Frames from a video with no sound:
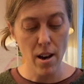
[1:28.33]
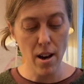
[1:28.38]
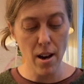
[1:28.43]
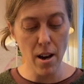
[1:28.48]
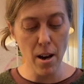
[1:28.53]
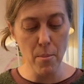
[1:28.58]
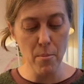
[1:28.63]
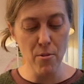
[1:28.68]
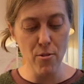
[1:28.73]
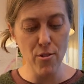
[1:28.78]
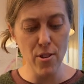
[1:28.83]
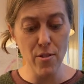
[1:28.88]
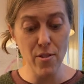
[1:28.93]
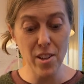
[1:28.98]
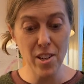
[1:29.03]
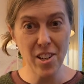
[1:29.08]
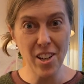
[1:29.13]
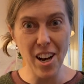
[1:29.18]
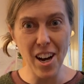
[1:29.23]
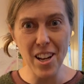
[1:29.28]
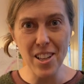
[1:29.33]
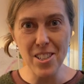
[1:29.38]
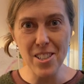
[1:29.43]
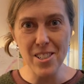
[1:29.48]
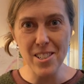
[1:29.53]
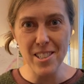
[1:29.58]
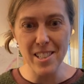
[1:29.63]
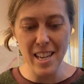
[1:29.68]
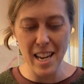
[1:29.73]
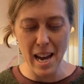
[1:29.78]
Vivid
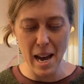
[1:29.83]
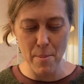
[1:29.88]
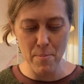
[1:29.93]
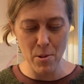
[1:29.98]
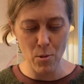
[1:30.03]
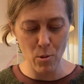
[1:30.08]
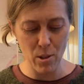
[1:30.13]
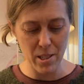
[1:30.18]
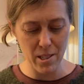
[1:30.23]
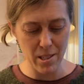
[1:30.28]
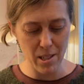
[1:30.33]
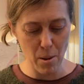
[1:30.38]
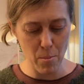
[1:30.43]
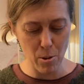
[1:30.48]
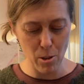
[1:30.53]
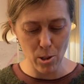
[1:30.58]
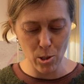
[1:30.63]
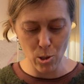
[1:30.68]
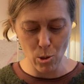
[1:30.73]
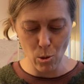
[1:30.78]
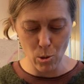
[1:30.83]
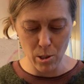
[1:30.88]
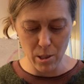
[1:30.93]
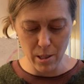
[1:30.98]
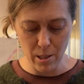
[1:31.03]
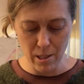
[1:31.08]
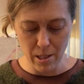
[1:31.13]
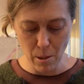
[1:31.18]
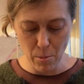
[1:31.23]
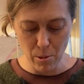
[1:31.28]
colors that happen with summer. So
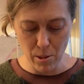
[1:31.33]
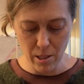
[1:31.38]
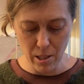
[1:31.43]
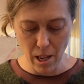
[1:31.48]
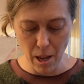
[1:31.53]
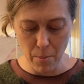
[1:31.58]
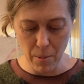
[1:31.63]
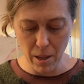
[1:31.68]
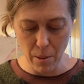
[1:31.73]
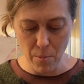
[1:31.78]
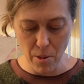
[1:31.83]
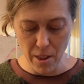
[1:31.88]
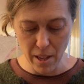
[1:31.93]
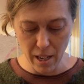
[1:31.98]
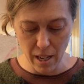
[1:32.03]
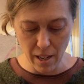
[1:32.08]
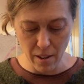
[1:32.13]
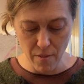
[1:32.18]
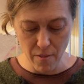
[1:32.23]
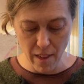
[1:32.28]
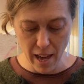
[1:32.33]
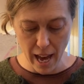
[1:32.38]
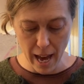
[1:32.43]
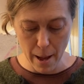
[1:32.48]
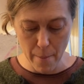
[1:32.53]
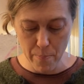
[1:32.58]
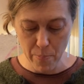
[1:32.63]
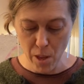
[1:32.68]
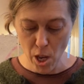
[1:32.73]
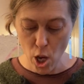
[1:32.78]
since summer's coming, I'm thinking of that.
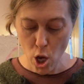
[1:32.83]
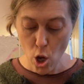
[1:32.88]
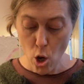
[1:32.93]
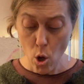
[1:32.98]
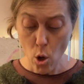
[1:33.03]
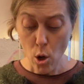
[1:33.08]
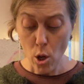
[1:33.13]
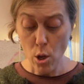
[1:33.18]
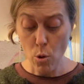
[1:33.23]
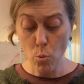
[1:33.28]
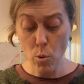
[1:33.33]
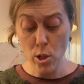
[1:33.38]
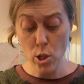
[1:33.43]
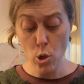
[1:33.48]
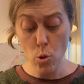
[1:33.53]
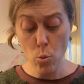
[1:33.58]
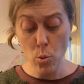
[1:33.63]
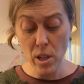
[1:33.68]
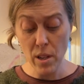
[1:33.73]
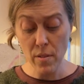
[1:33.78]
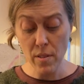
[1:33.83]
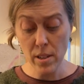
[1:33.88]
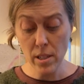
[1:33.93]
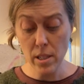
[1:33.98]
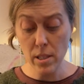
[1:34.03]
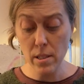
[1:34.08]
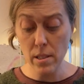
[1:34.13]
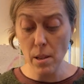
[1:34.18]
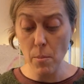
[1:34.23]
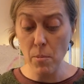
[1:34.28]
When you weave
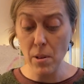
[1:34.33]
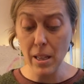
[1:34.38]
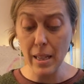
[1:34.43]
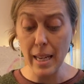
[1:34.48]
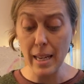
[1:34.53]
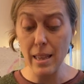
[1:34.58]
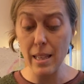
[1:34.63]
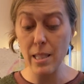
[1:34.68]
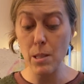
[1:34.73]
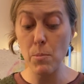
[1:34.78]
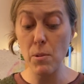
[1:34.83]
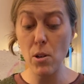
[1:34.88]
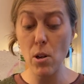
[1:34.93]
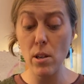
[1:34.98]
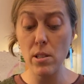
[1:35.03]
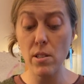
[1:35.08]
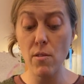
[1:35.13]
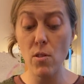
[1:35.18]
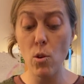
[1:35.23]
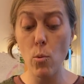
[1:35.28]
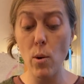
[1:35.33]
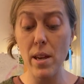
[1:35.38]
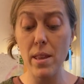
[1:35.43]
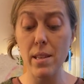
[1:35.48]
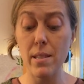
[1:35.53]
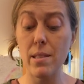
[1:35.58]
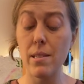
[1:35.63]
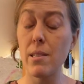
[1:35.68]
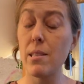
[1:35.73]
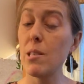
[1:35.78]
into something like this, because of the way
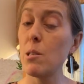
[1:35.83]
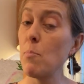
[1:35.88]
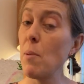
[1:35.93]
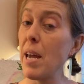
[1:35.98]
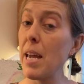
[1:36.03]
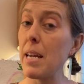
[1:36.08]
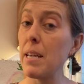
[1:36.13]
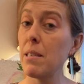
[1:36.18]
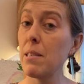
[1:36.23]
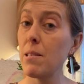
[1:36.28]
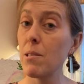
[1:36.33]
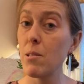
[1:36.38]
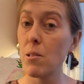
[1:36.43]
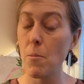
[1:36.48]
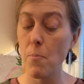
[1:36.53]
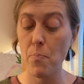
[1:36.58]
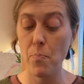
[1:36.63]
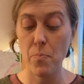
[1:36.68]
this is spaced,